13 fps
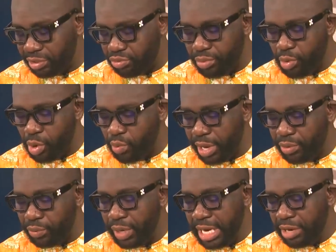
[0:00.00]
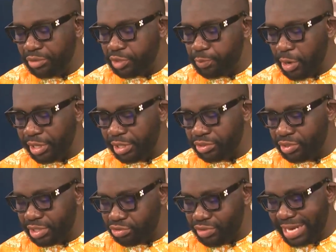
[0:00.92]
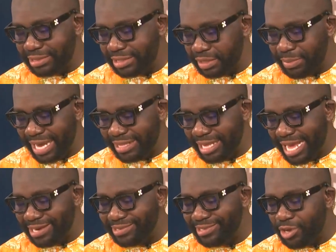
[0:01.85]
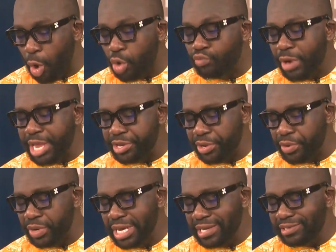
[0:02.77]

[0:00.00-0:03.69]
Serebour Quaicoe, responding to the strategy by the NDC on radio,